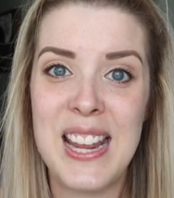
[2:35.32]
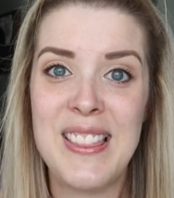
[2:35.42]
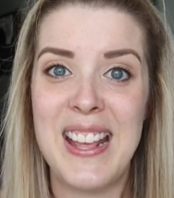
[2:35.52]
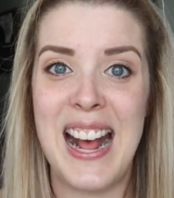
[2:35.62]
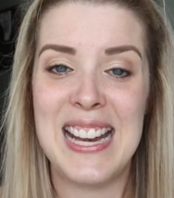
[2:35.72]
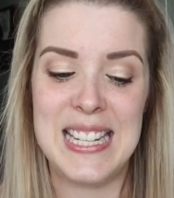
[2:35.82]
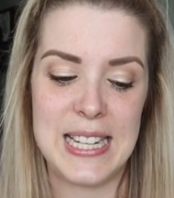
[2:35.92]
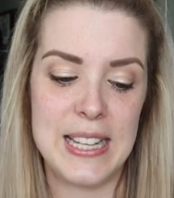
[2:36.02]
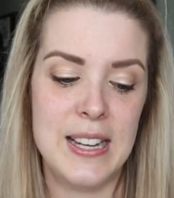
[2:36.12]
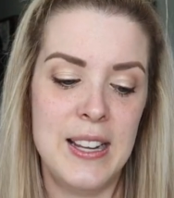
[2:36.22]
thing that I
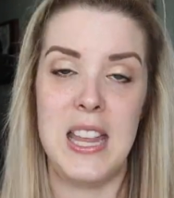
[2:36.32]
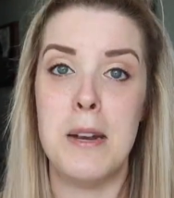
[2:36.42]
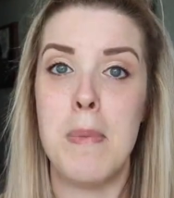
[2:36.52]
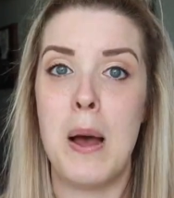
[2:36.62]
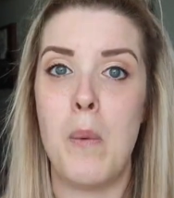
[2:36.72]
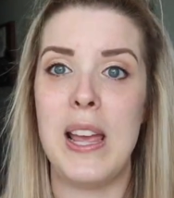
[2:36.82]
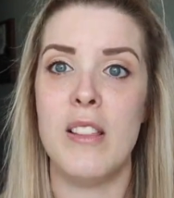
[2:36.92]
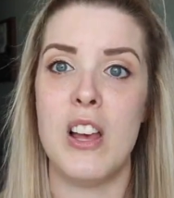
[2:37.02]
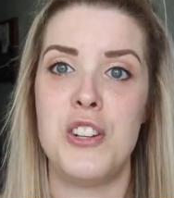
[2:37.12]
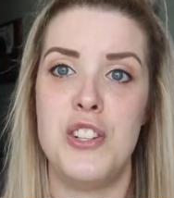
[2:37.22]
did in my weight
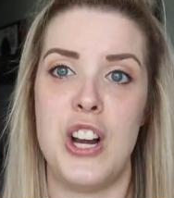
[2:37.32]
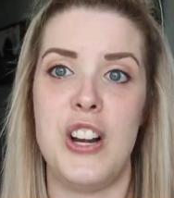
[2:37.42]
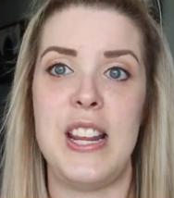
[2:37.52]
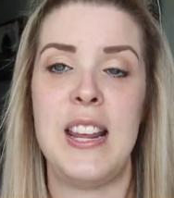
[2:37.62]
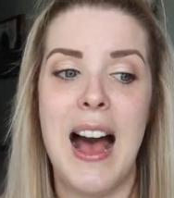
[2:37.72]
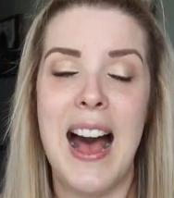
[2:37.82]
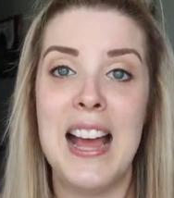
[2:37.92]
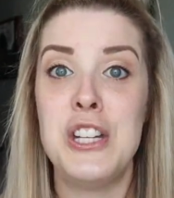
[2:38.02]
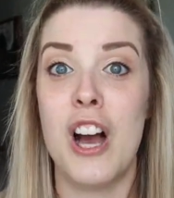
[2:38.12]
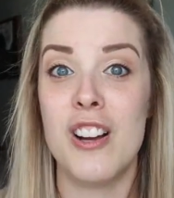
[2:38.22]
loss journey,
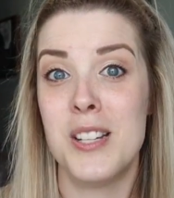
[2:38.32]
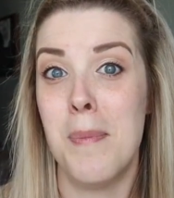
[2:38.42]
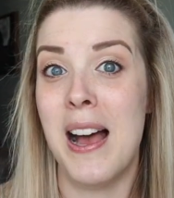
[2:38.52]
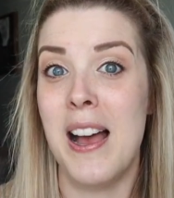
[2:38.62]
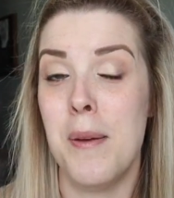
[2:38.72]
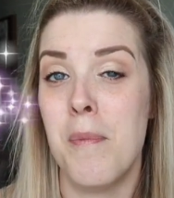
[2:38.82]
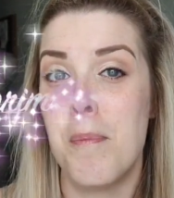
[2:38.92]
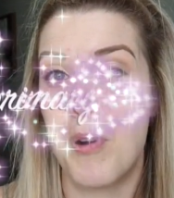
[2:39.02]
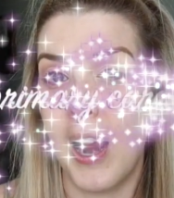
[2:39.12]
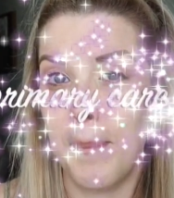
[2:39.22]
I talked to my
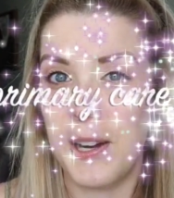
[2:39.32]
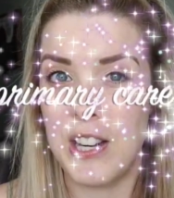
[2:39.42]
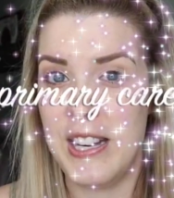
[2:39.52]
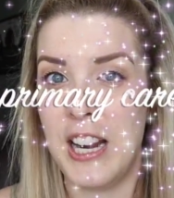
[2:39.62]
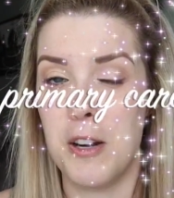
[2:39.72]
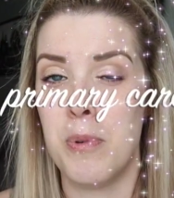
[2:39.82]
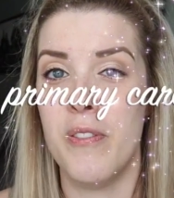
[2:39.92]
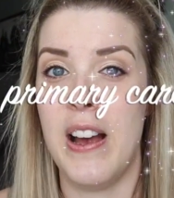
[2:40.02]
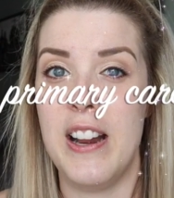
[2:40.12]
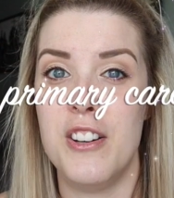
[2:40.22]
primary care
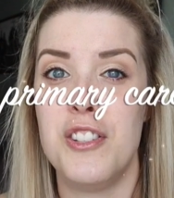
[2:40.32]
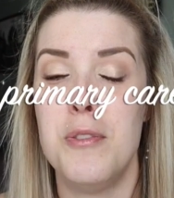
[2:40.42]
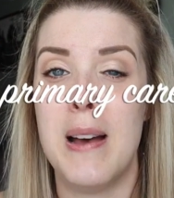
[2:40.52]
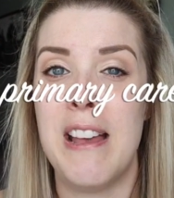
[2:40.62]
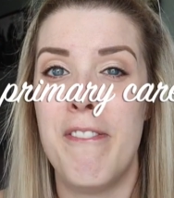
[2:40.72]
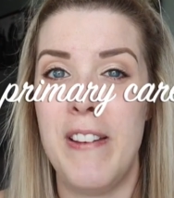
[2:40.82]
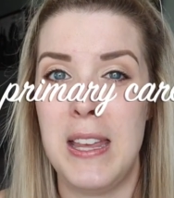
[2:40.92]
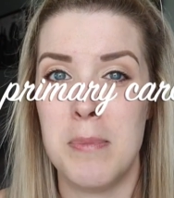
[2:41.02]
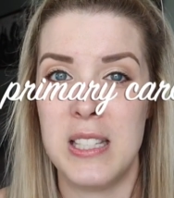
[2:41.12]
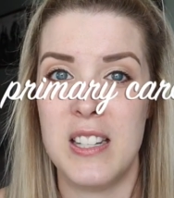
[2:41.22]
provider, to my
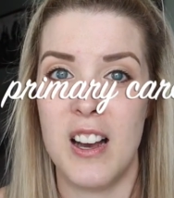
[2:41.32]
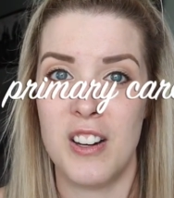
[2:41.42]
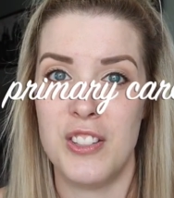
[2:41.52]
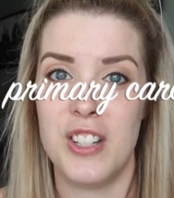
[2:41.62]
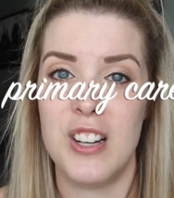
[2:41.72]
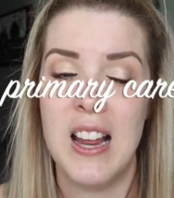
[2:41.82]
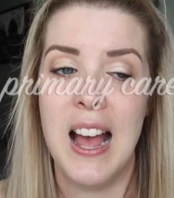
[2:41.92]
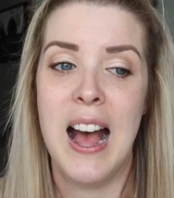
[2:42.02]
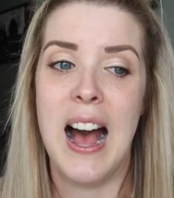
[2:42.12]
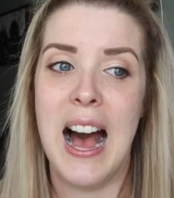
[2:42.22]
family doctor.
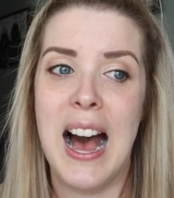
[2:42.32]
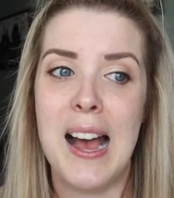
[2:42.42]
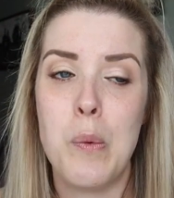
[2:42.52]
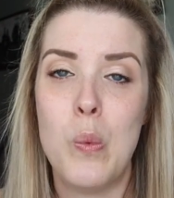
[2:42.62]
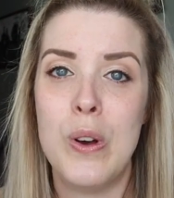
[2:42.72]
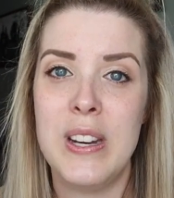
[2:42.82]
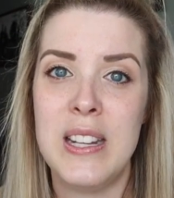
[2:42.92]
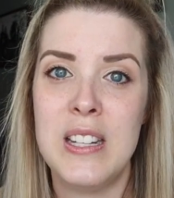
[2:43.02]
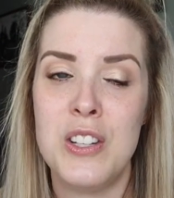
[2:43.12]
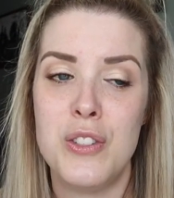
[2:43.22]
I
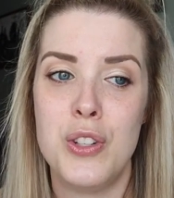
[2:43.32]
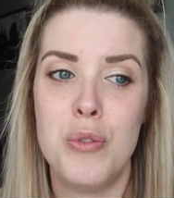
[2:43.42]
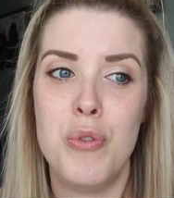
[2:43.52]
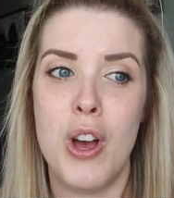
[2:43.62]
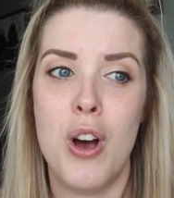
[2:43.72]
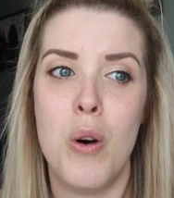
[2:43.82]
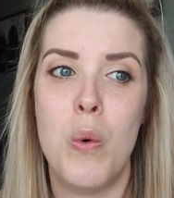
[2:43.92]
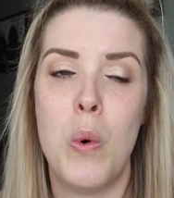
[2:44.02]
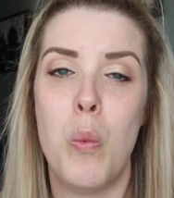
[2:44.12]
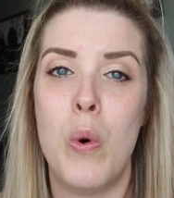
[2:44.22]
wanted to
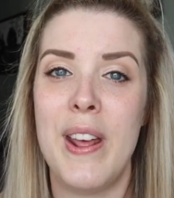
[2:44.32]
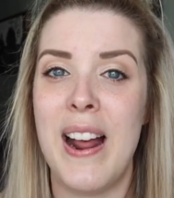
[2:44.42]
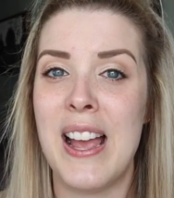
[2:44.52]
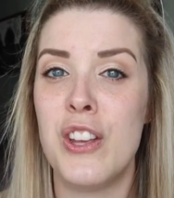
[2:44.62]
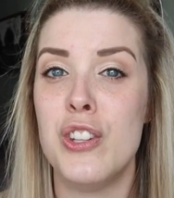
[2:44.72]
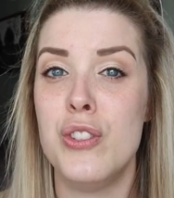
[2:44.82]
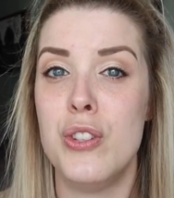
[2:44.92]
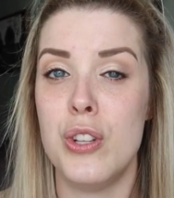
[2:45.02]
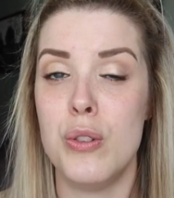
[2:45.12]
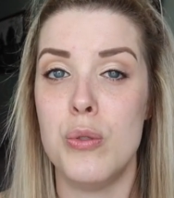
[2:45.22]
know what I could
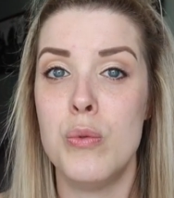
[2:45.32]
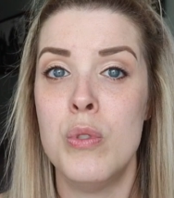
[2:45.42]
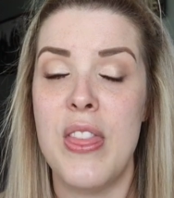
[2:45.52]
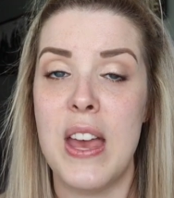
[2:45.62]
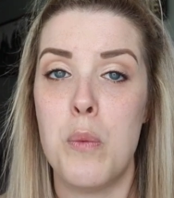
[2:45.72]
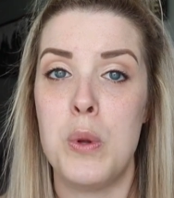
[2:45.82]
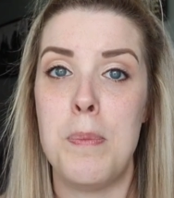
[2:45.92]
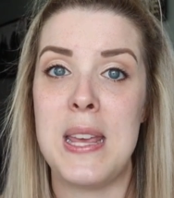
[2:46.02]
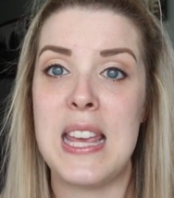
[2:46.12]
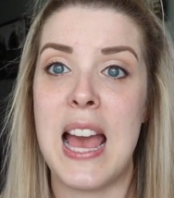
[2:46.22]
do that would
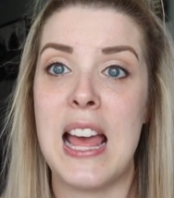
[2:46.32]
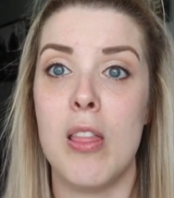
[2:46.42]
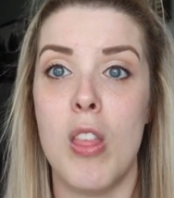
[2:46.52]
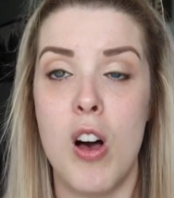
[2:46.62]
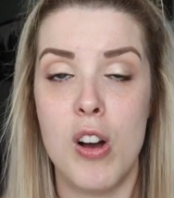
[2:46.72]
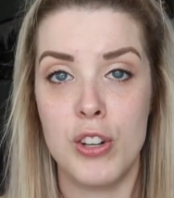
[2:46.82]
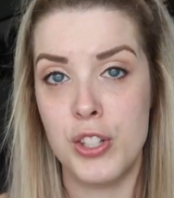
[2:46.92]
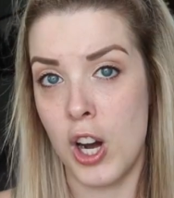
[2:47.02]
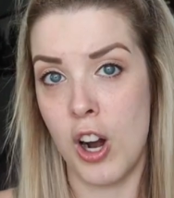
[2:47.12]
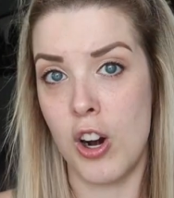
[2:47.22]
be a
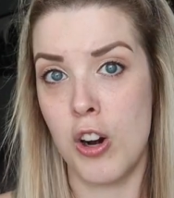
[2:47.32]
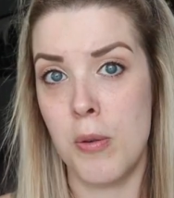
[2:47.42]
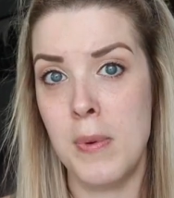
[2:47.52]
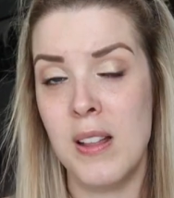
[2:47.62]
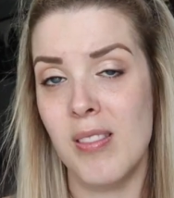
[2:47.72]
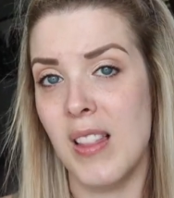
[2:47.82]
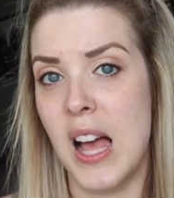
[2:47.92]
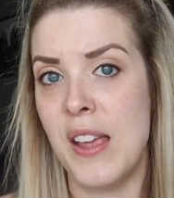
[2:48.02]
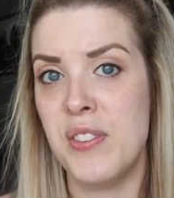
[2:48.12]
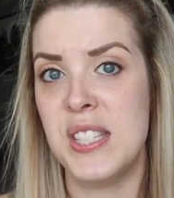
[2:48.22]
long-term
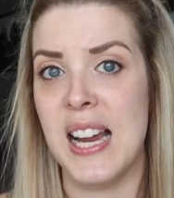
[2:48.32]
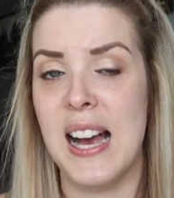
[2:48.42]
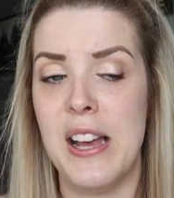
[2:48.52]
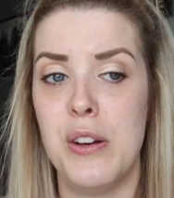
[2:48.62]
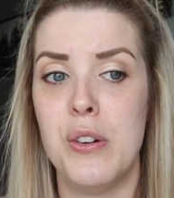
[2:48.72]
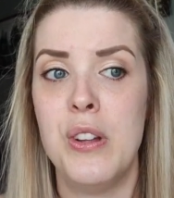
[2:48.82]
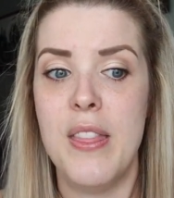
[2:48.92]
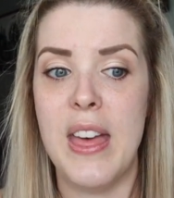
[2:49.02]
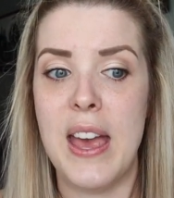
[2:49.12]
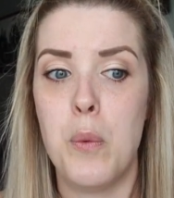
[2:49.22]
lifestyle
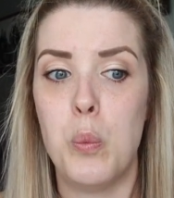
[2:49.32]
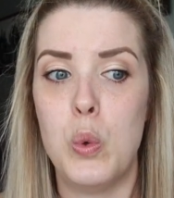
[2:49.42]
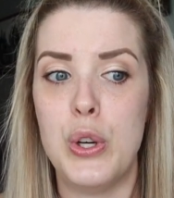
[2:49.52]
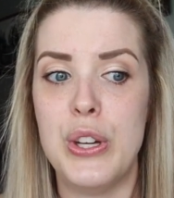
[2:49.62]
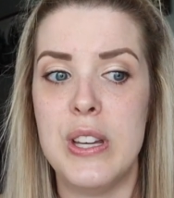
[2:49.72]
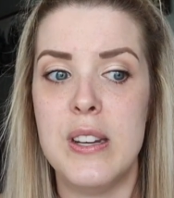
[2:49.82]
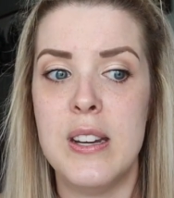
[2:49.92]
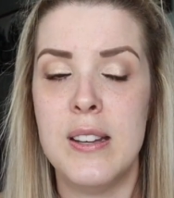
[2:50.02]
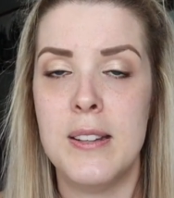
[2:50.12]
that would